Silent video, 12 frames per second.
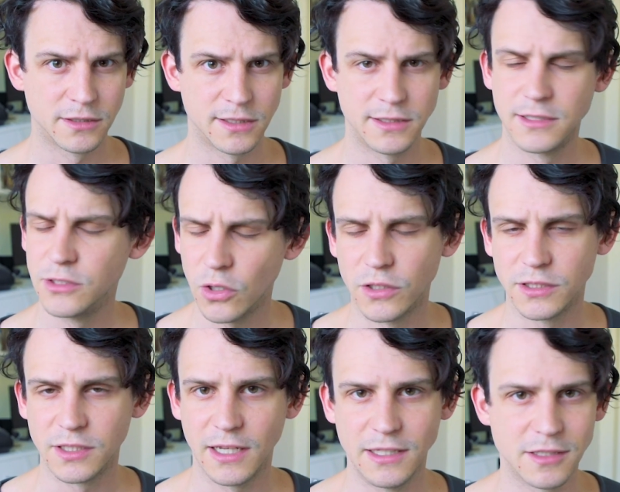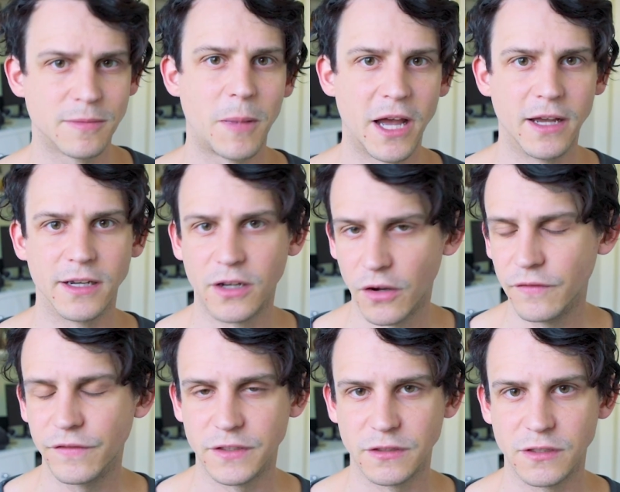does not inspire
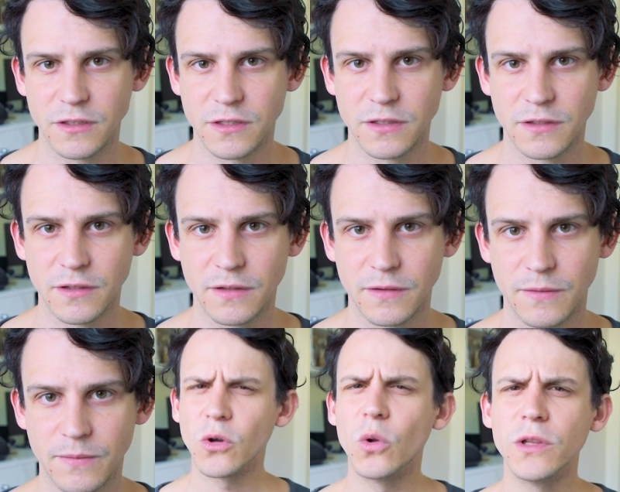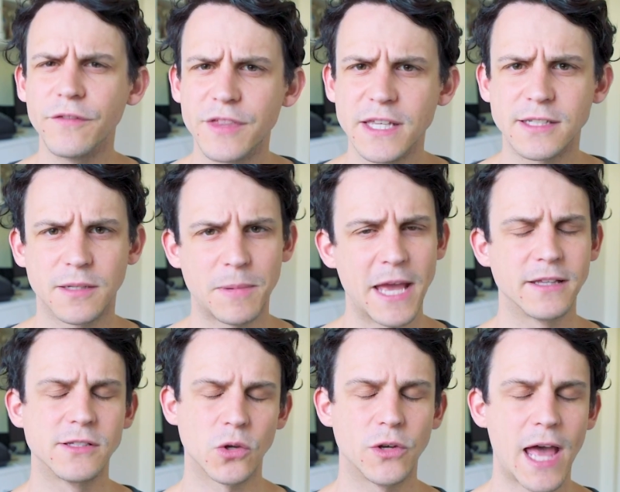confidence. But all of this
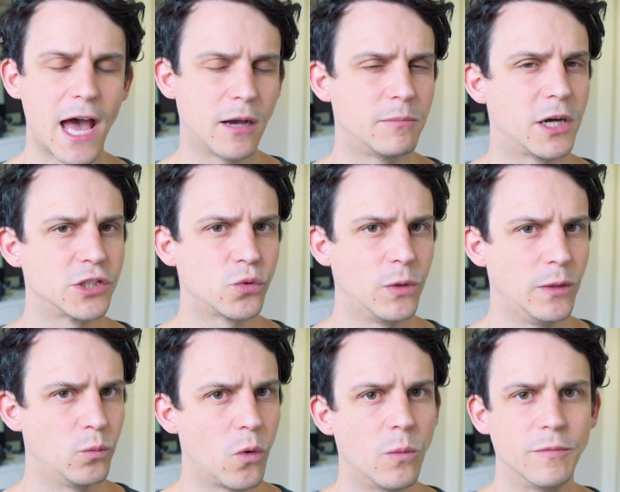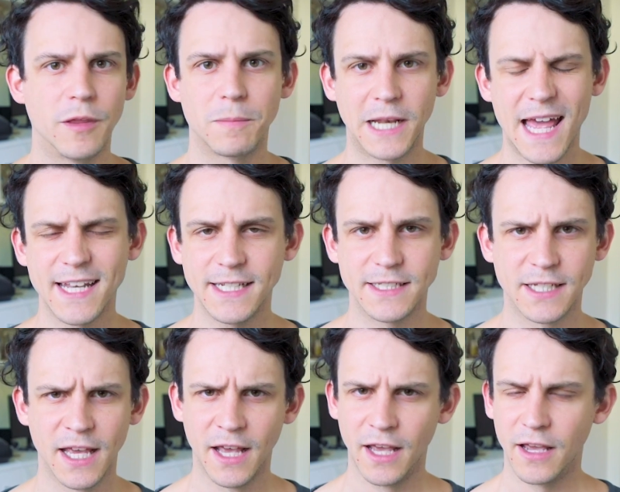depends on how much we warm the planet,
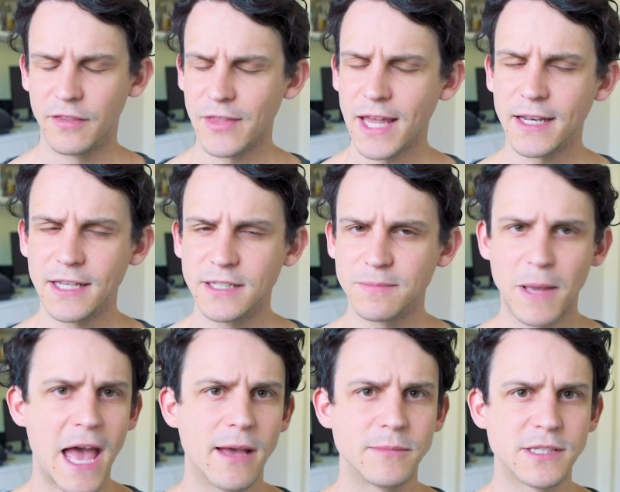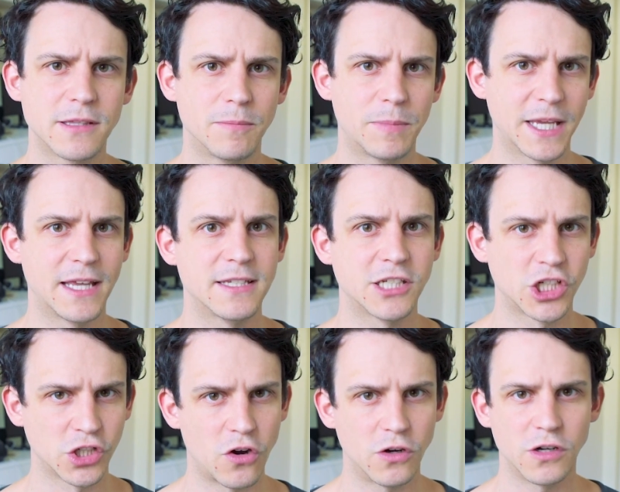and that is perhaps the biggest
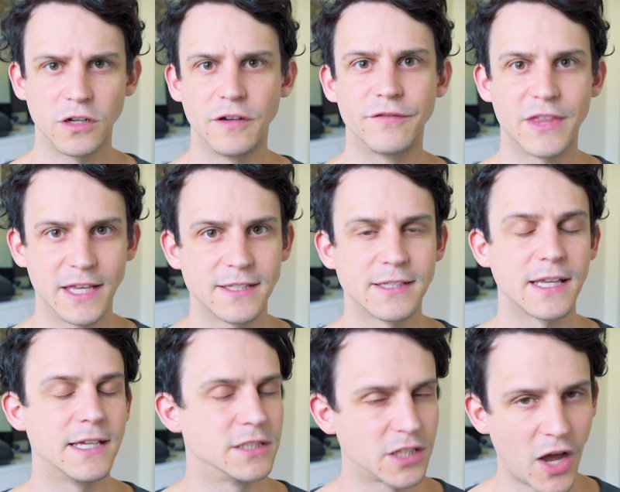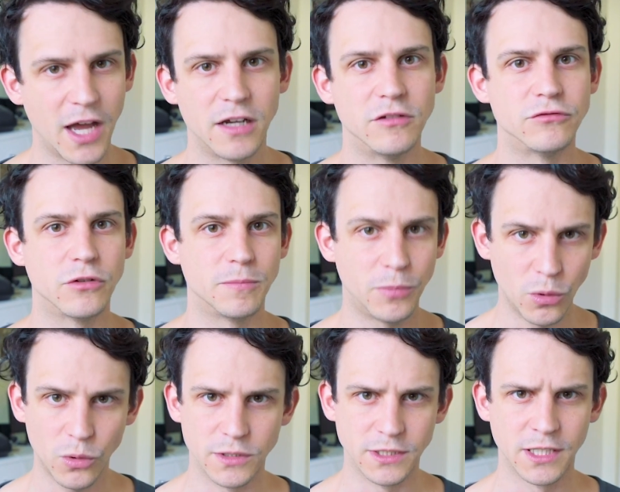shock of this entire
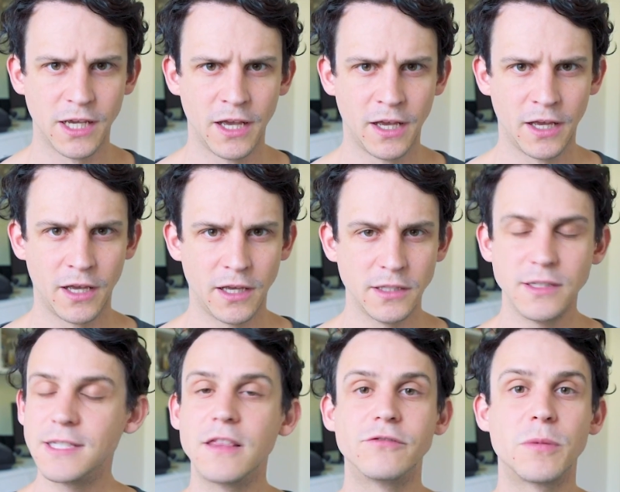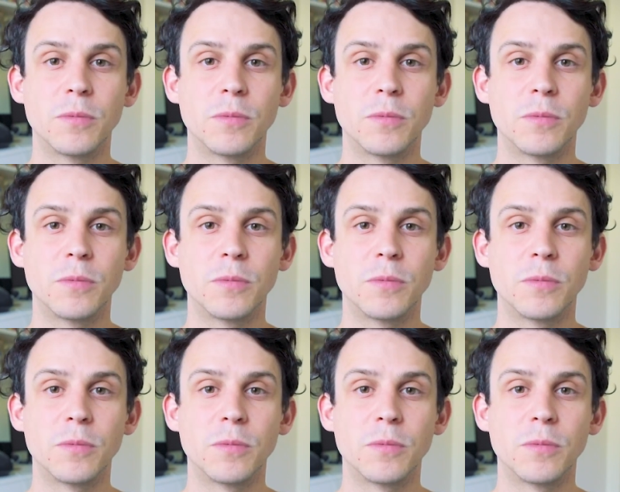report. You see, the